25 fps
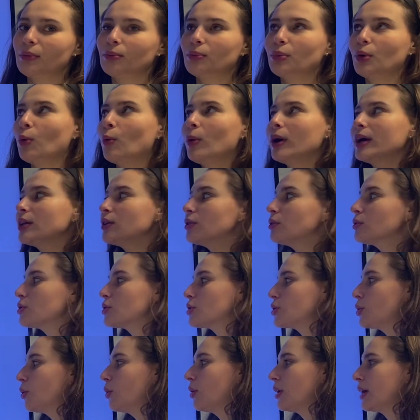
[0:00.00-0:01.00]
But when you're
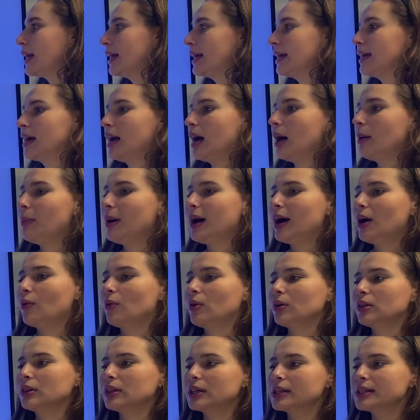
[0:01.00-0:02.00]
talking
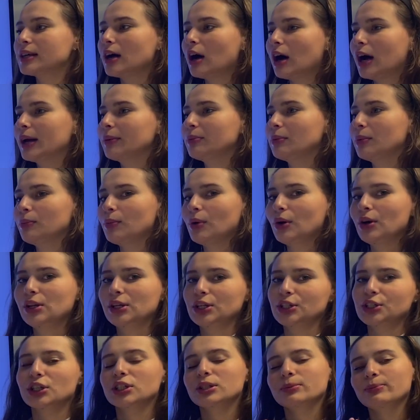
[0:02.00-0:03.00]
about the time in
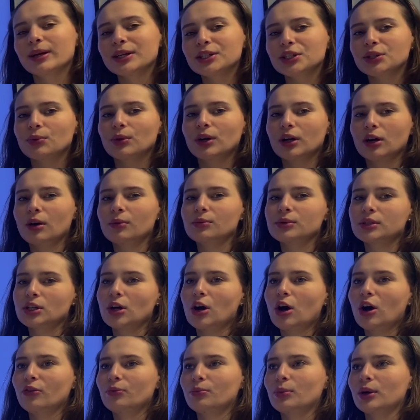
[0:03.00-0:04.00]
Polish, especially when it comes to
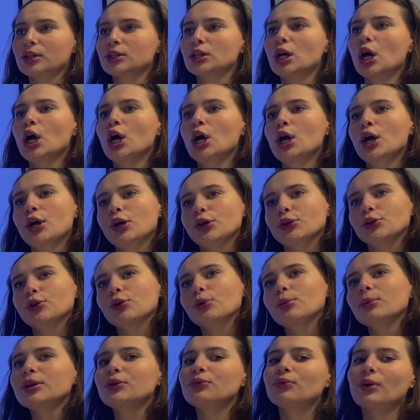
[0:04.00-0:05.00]
1:30, you
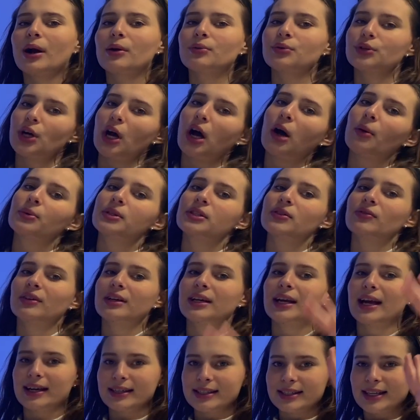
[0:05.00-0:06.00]
normally round it up to the
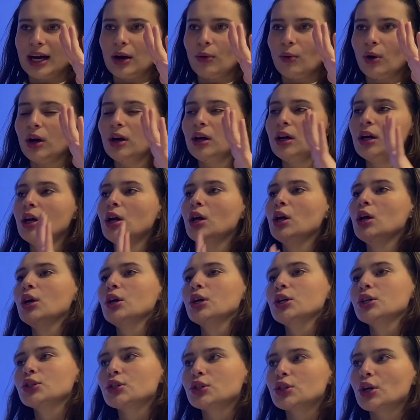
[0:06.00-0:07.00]
next hour.
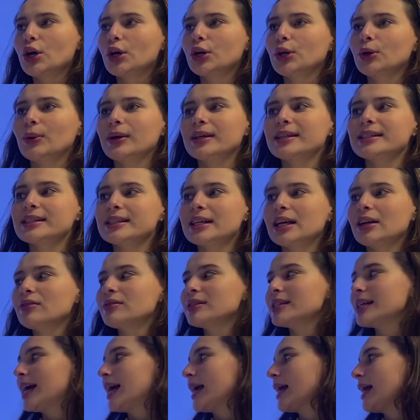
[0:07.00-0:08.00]
So instead of
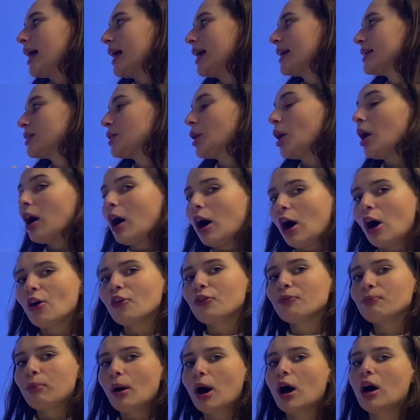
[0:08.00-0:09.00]
saying it's
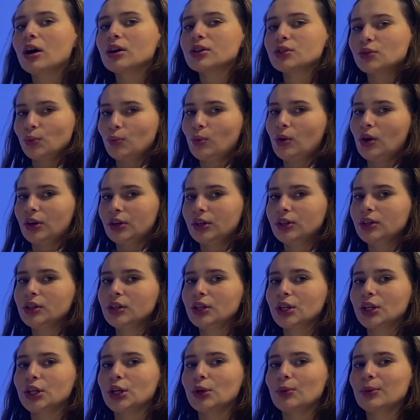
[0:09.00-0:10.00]
1:30,
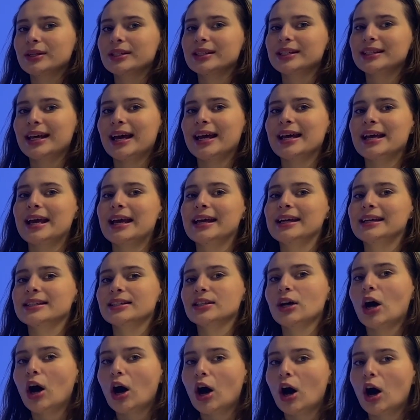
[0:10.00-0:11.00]
you would say it's
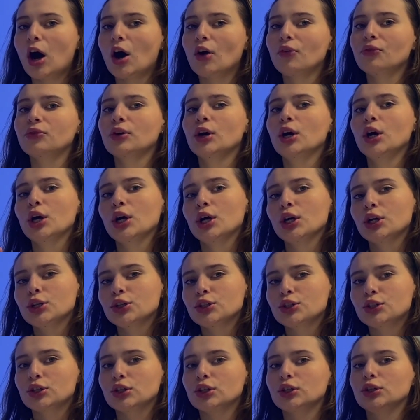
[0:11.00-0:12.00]

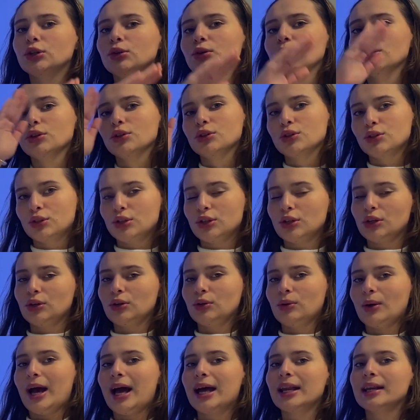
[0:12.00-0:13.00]

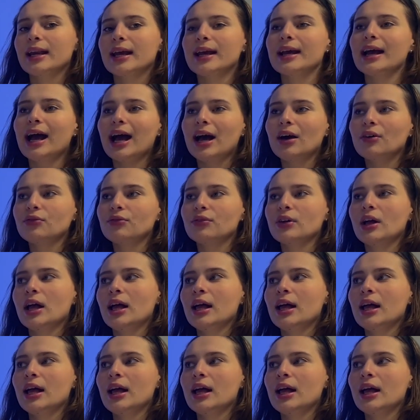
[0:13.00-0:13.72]
1:30. And they have